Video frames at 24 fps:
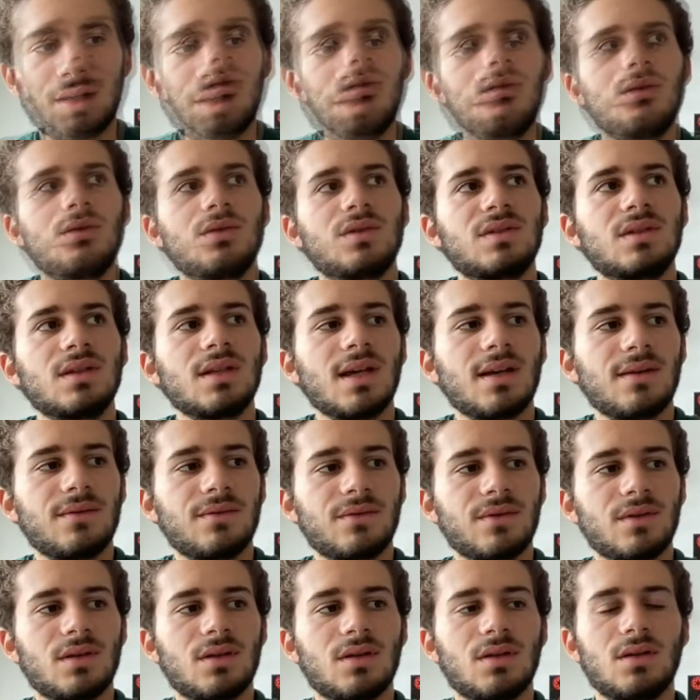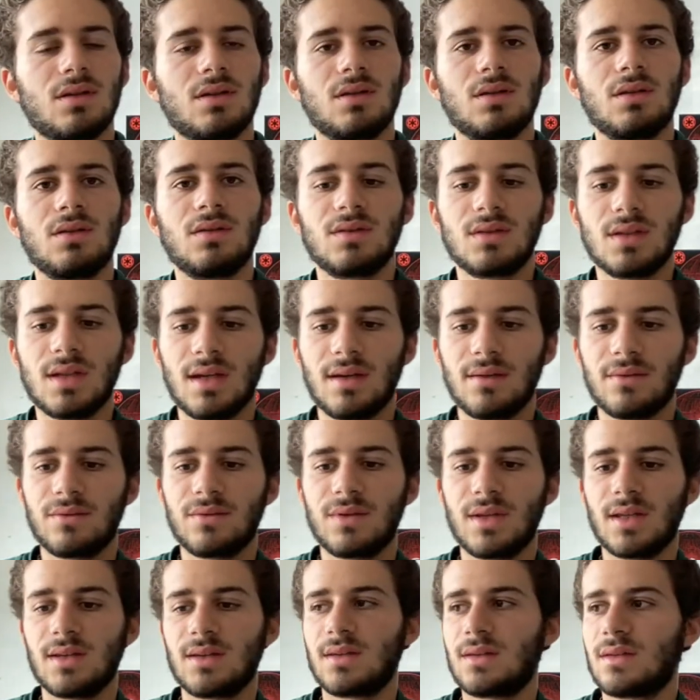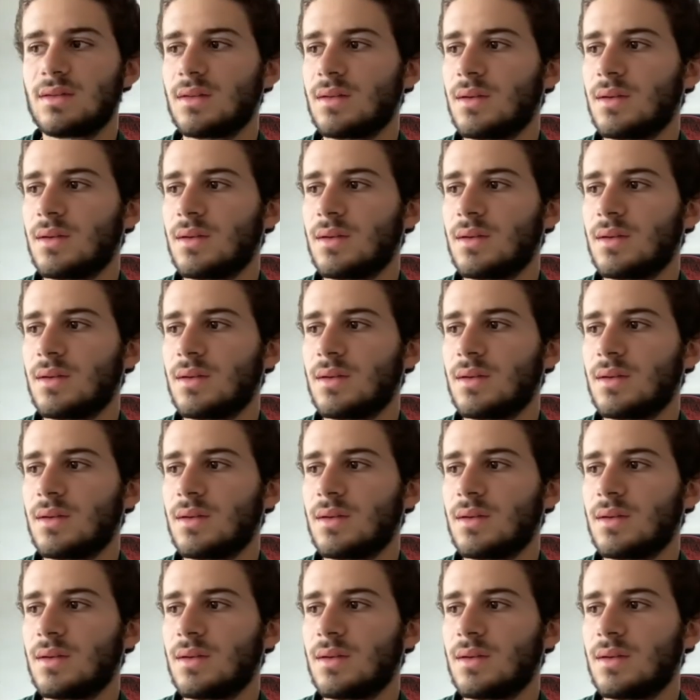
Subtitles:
You still have that